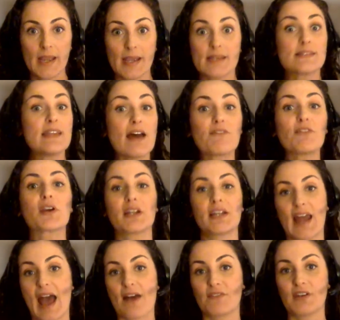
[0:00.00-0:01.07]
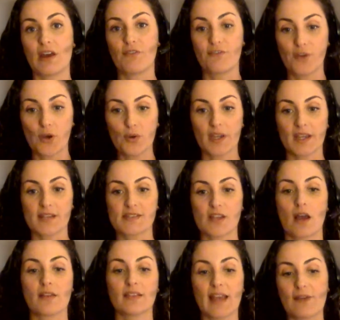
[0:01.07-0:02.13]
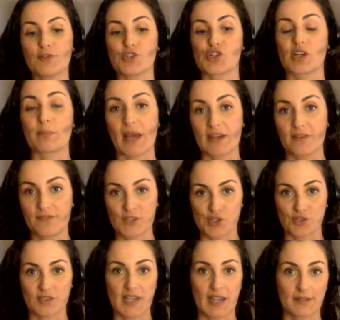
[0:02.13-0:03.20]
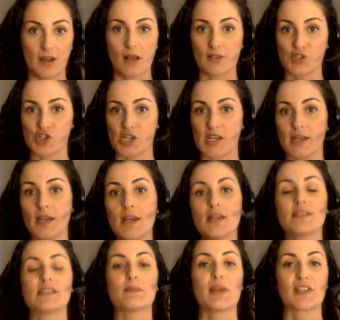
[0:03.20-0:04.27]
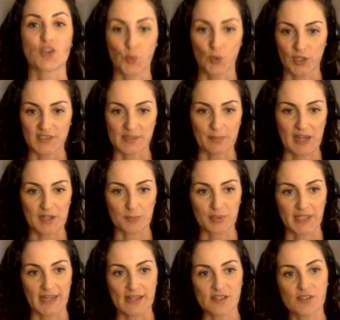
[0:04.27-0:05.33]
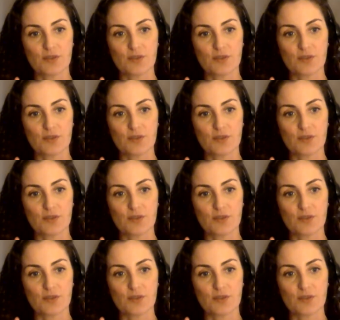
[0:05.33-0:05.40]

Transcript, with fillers: is never going to have enough focus on leveraging beneficial technology to make the world a better place.